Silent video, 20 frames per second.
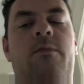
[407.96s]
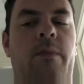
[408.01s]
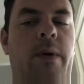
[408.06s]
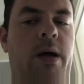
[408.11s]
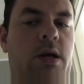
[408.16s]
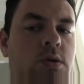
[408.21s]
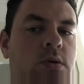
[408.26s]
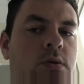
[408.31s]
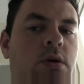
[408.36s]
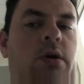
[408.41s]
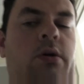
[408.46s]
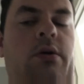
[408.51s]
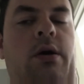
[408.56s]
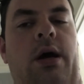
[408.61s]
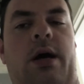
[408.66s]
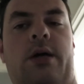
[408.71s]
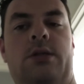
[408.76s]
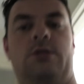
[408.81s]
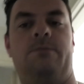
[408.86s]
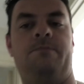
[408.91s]
Mental note,
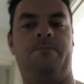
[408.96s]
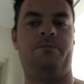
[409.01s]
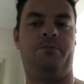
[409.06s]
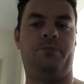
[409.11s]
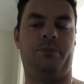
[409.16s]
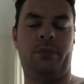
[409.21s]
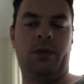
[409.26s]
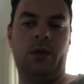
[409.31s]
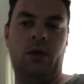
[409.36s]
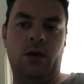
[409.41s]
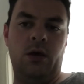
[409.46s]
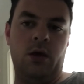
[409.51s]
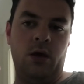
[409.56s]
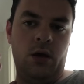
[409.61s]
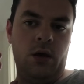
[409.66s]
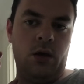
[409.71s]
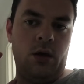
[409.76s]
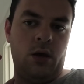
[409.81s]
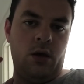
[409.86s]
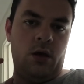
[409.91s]
guys,
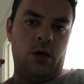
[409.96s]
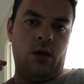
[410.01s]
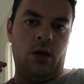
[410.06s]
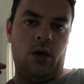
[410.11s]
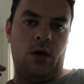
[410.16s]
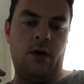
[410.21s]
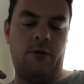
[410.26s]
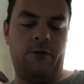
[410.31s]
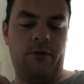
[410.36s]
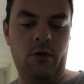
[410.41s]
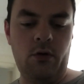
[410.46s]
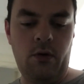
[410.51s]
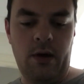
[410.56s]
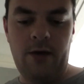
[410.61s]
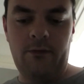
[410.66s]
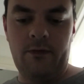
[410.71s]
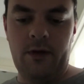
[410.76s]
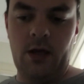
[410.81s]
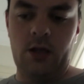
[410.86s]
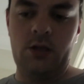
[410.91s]
if you
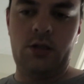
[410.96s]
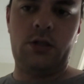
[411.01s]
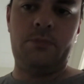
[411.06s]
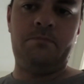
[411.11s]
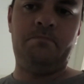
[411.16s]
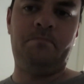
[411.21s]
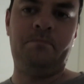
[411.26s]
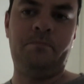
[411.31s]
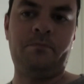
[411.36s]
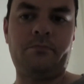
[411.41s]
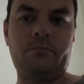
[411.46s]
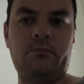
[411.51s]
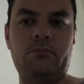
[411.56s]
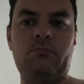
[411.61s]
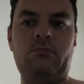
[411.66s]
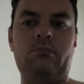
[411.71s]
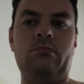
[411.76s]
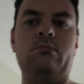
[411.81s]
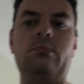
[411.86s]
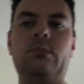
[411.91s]
have kids,
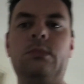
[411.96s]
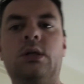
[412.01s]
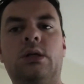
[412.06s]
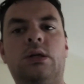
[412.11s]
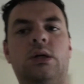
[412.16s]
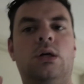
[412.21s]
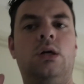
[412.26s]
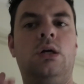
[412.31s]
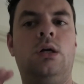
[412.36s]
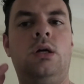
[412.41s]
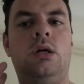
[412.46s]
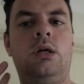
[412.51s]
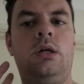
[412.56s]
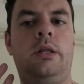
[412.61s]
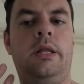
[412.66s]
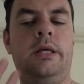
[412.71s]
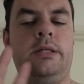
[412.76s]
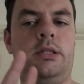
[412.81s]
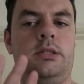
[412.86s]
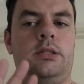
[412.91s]

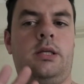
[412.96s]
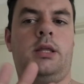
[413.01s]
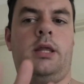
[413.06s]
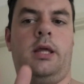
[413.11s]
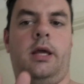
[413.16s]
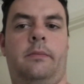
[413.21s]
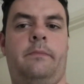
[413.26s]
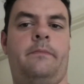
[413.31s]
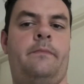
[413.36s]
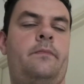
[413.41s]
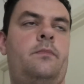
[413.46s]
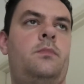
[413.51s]
this is a thing.